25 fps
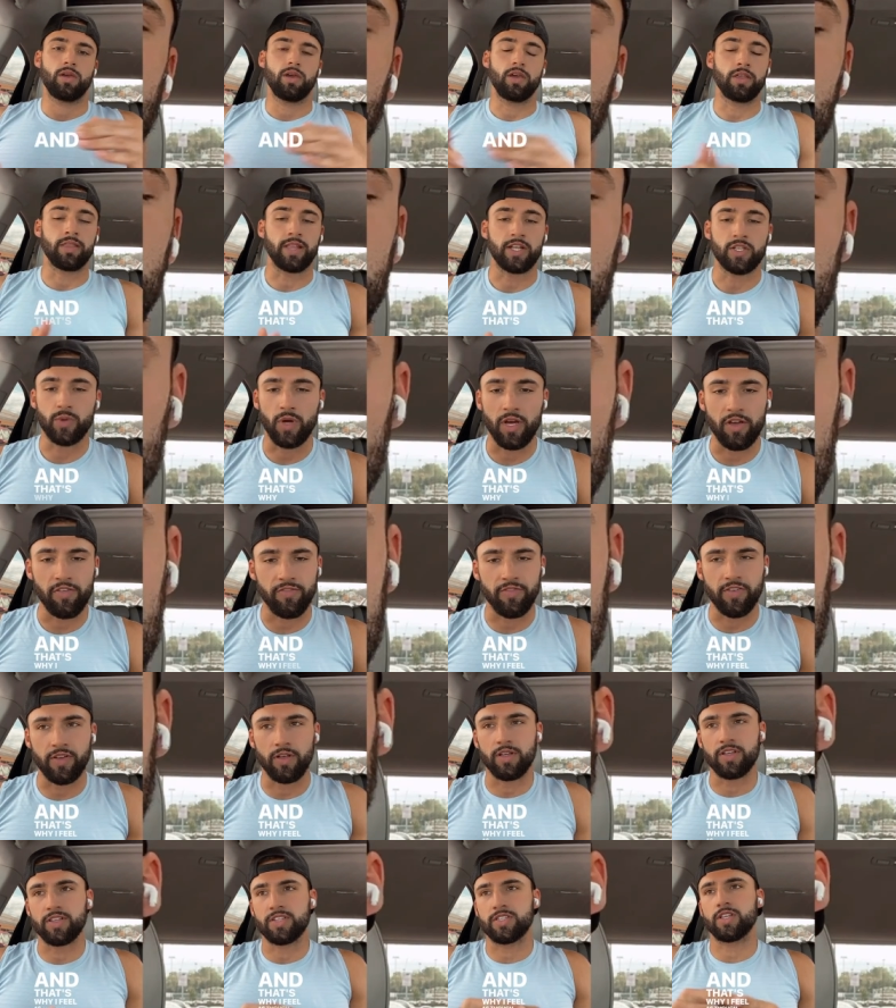And that's why I
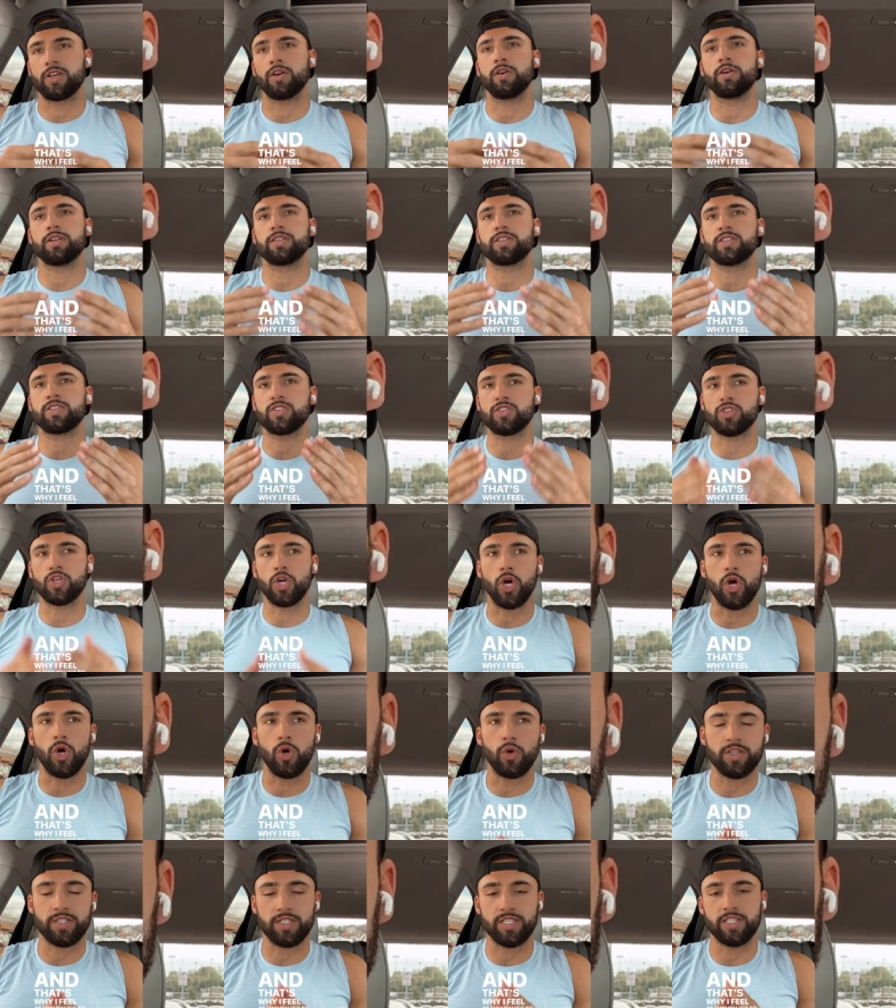feel as though it's
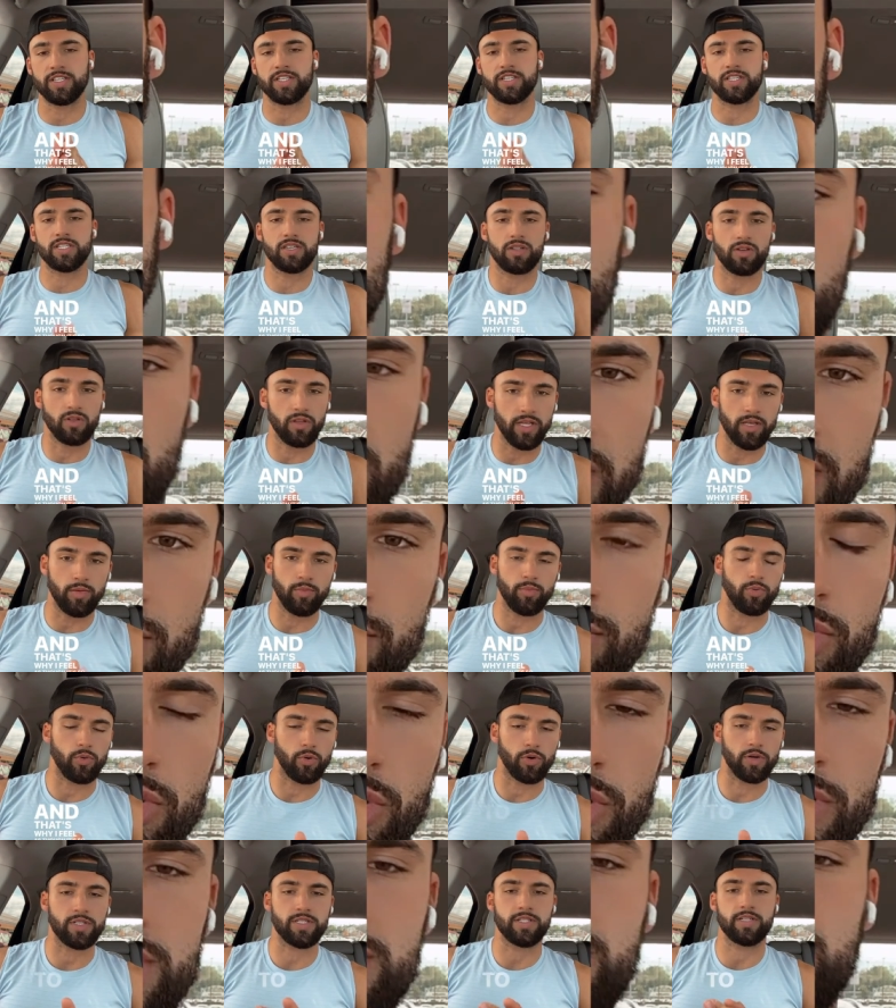so sincerely
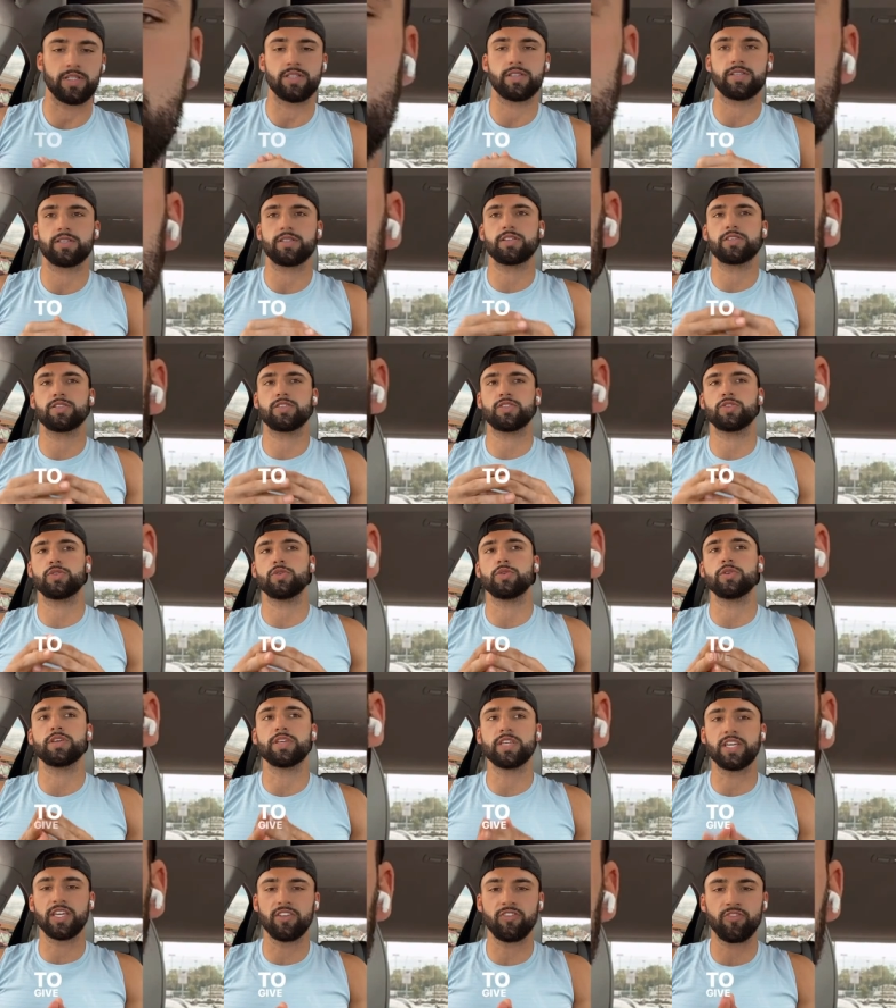important to
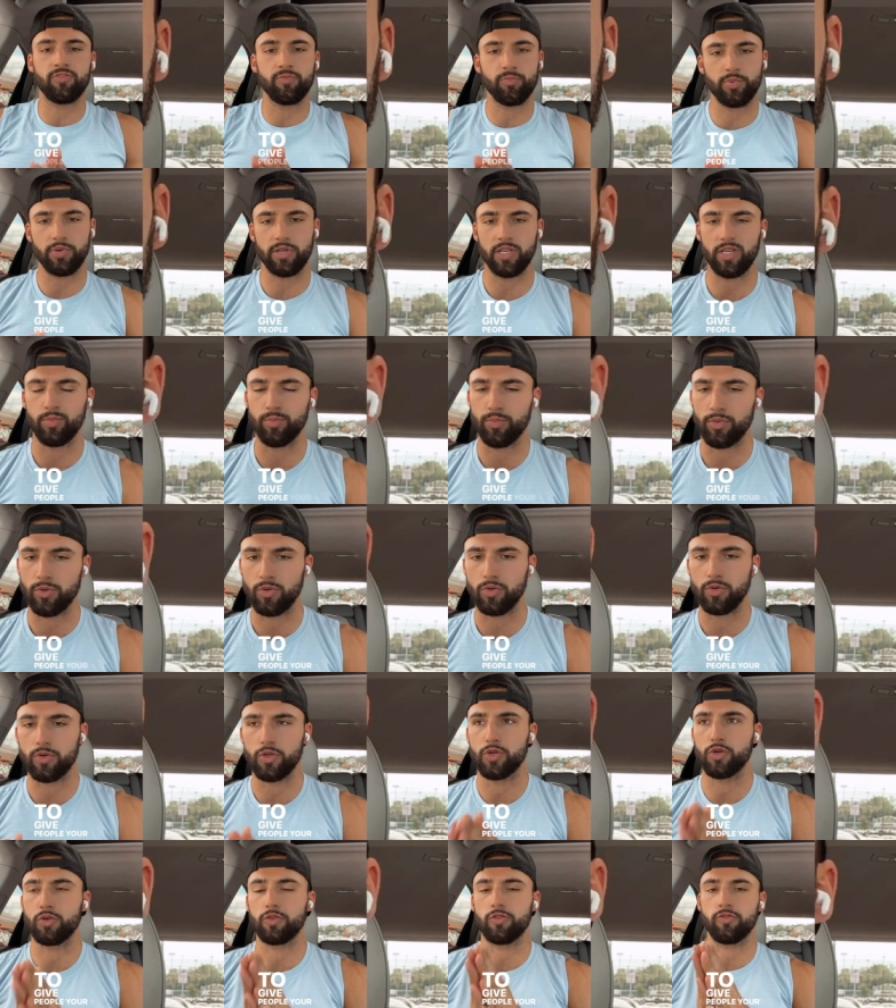give
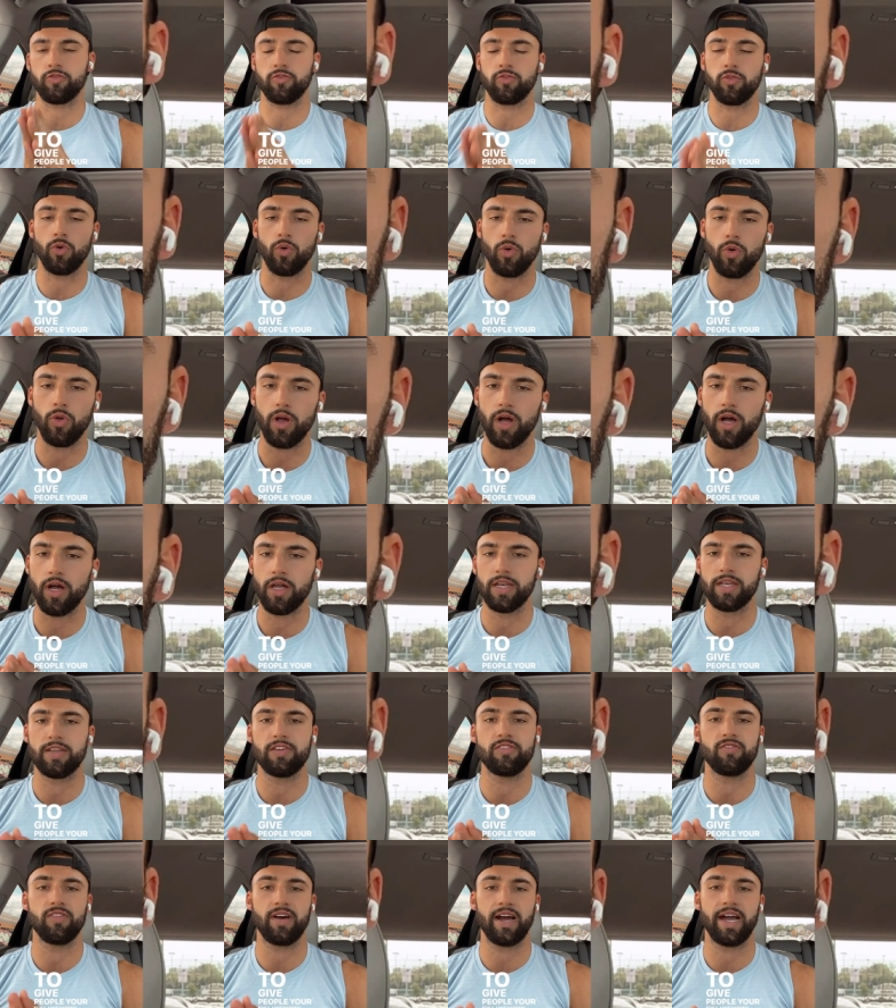people your full
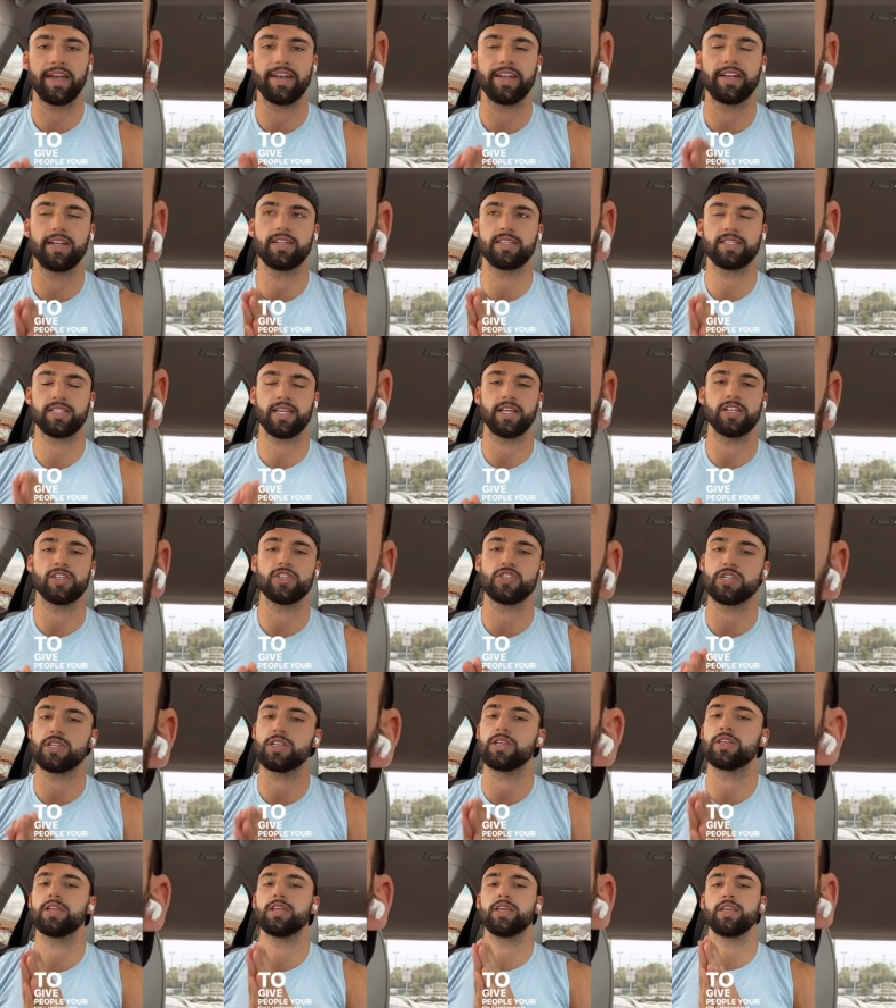undivided
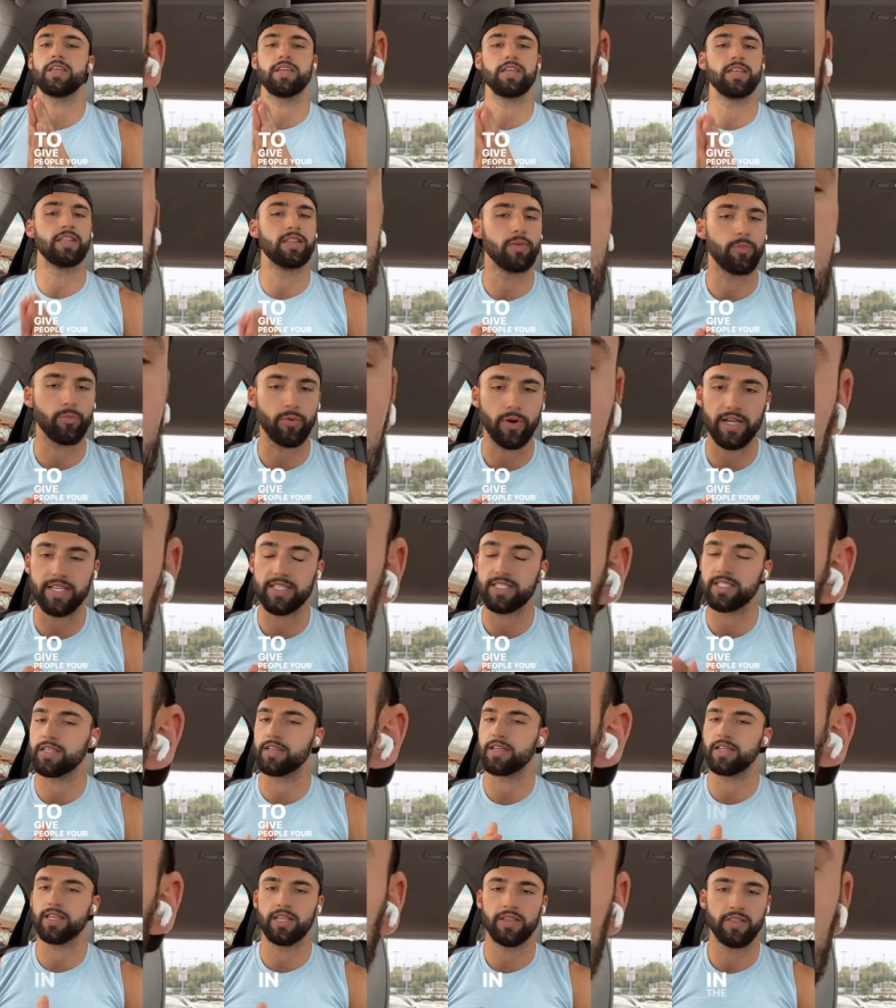attention in the
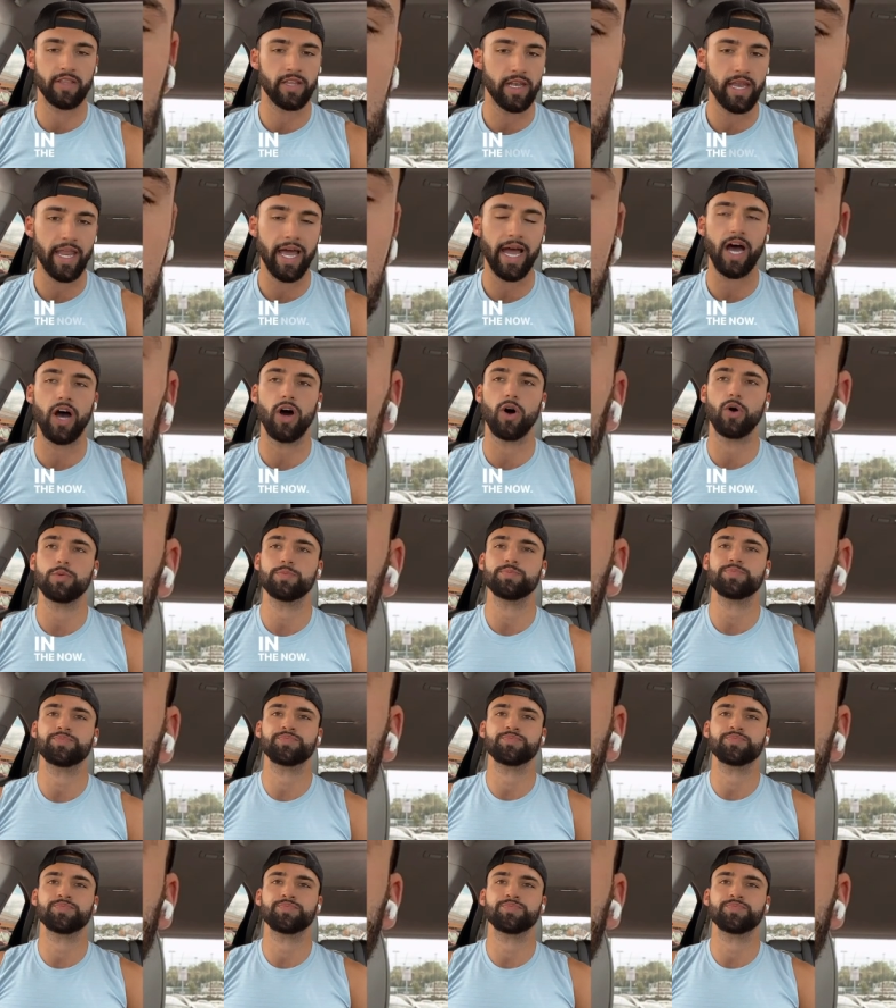present, in the now.